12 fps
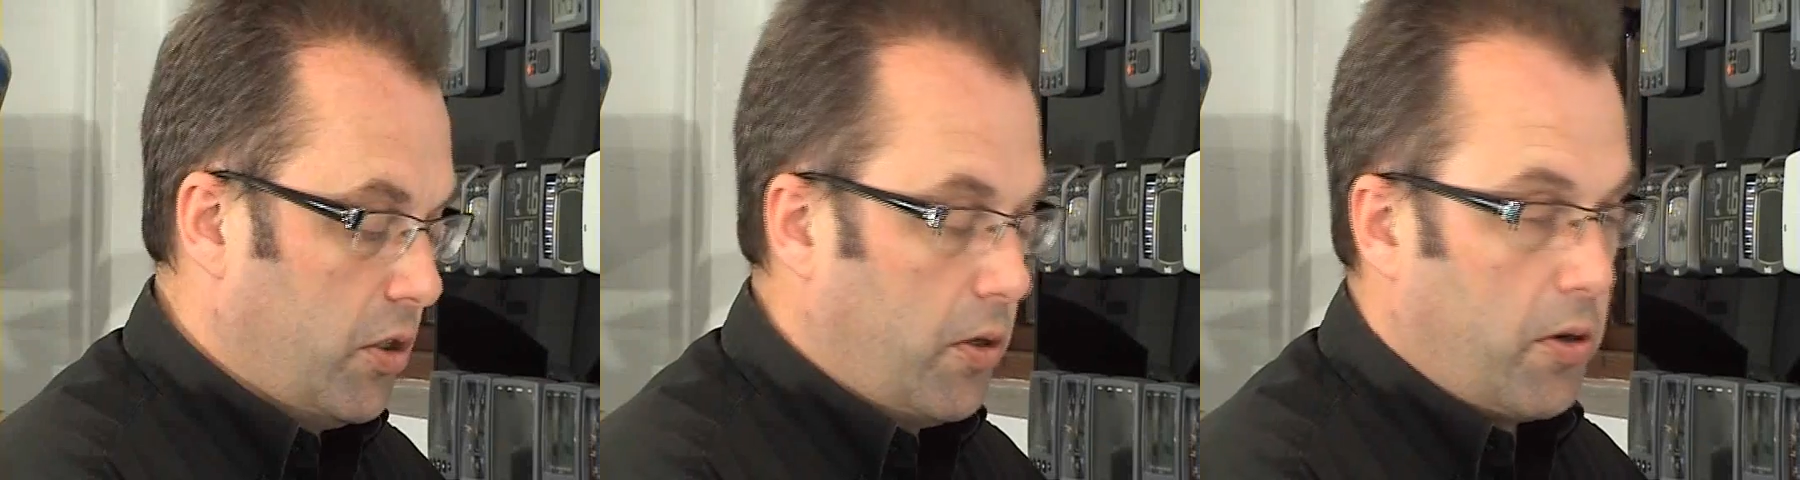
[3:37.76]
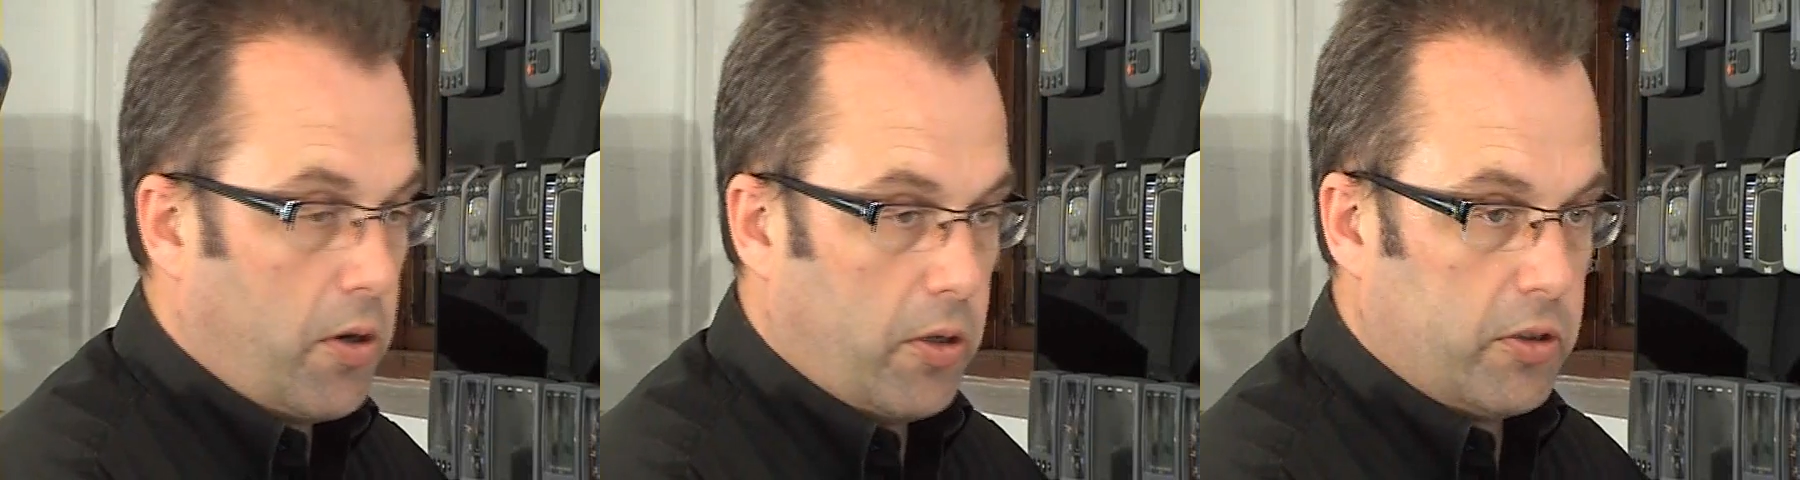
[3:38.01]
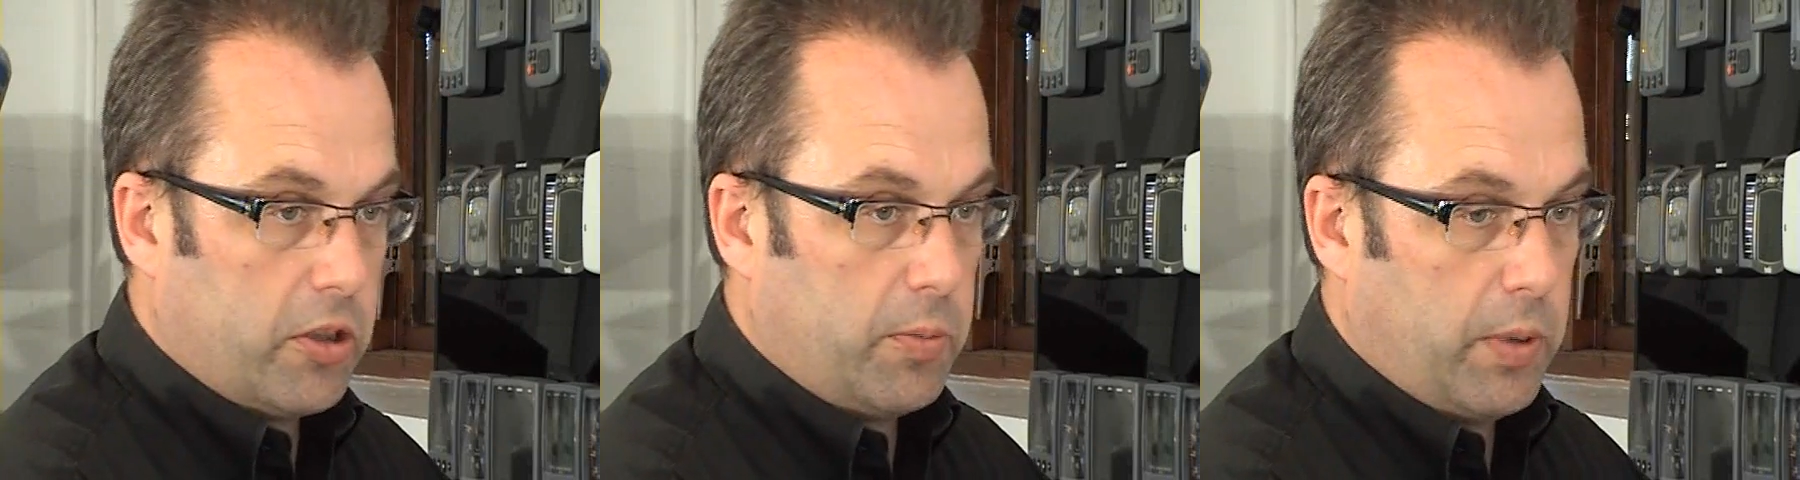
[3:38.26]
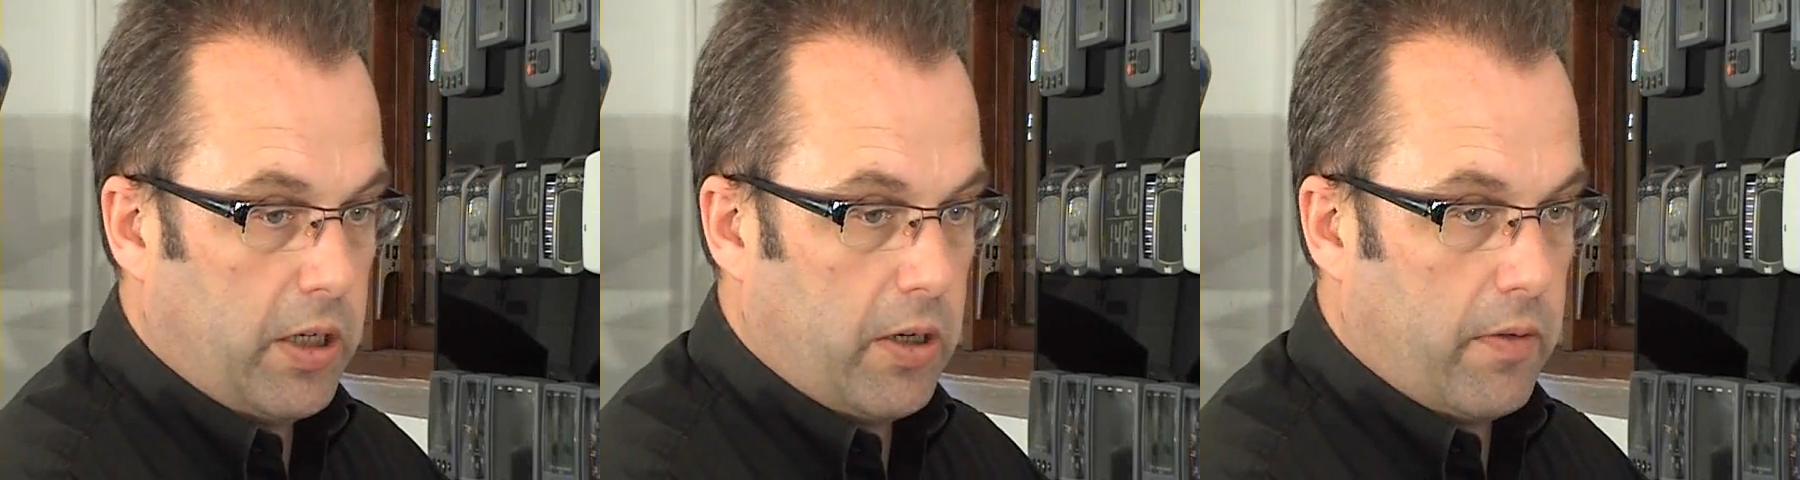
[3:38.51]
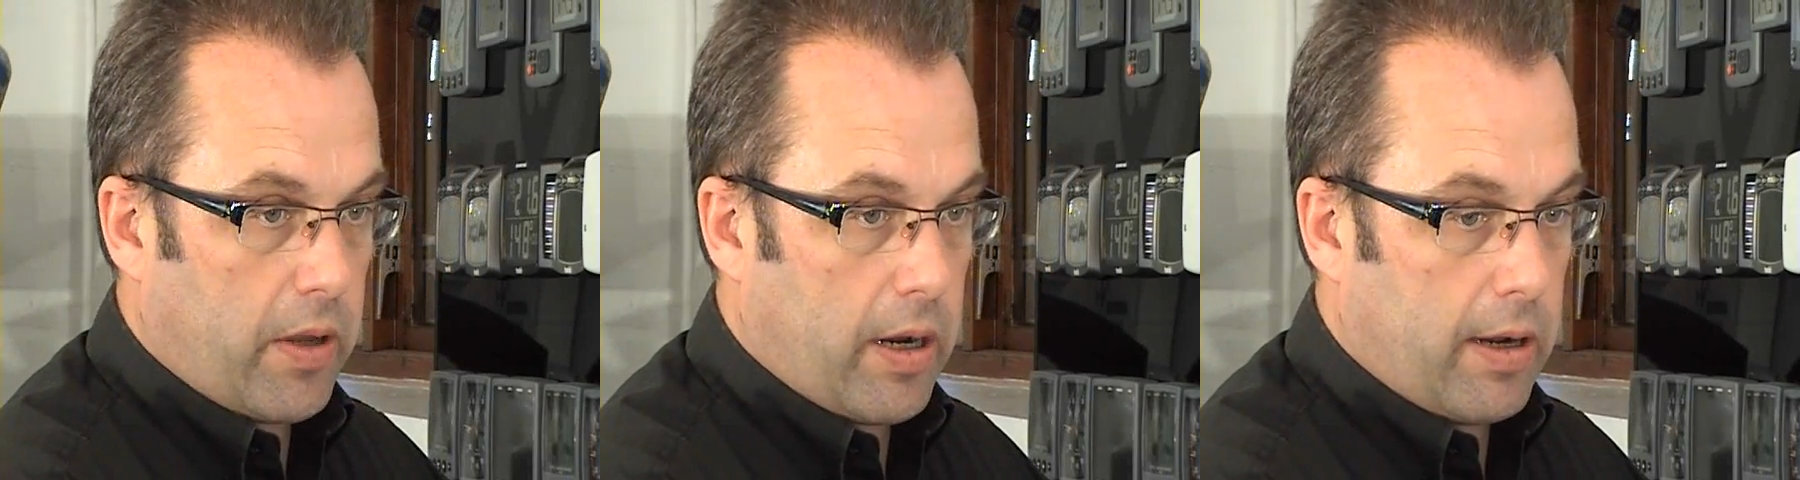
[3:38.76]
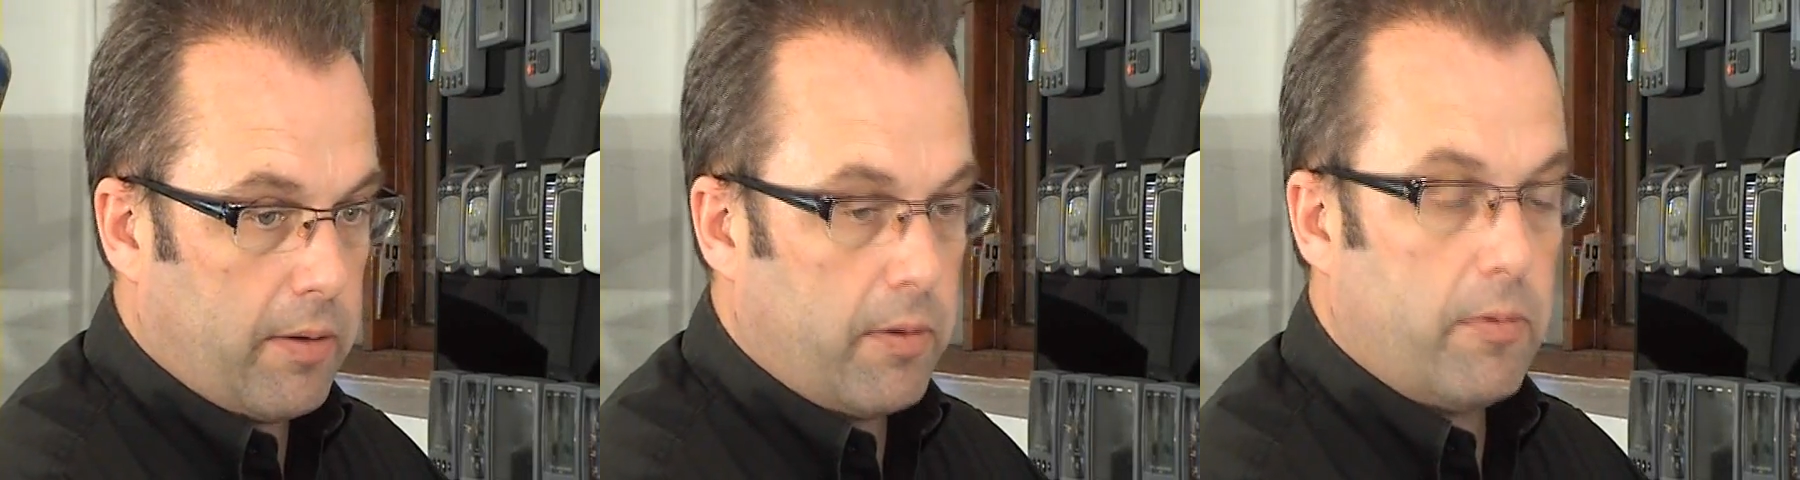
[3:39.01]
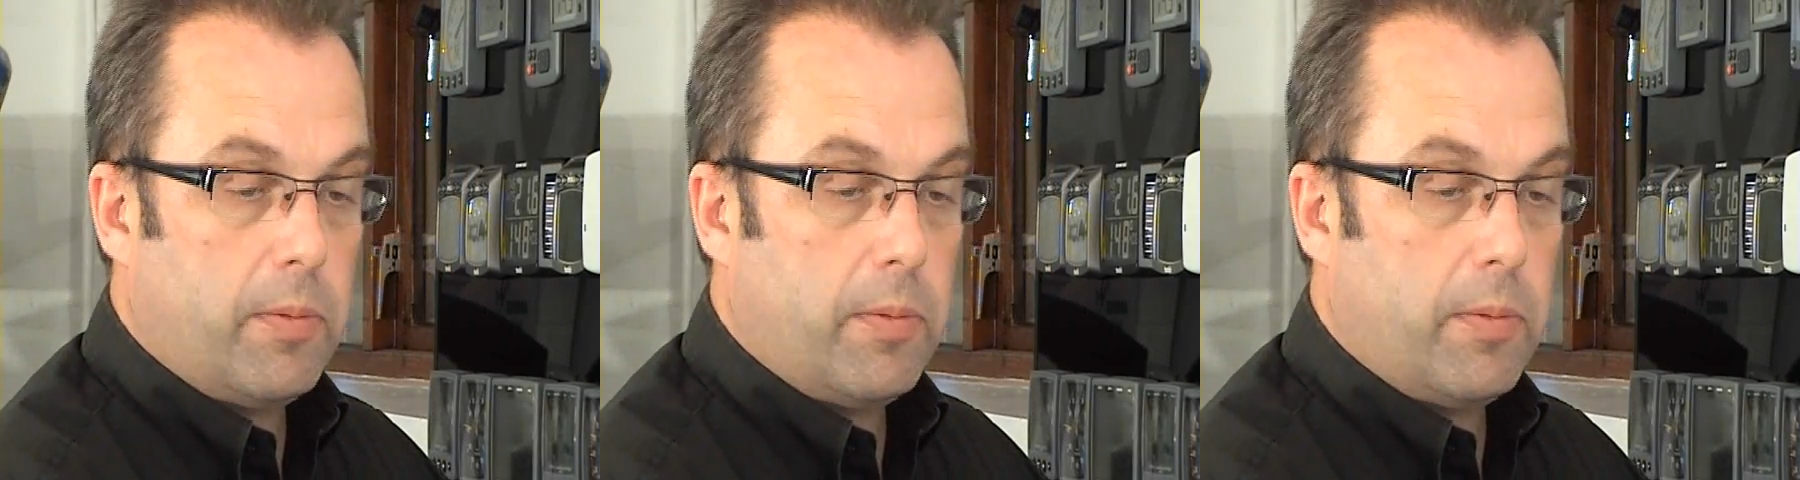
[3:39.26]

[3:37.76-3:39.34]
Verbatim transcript: will show you course and speed over the ground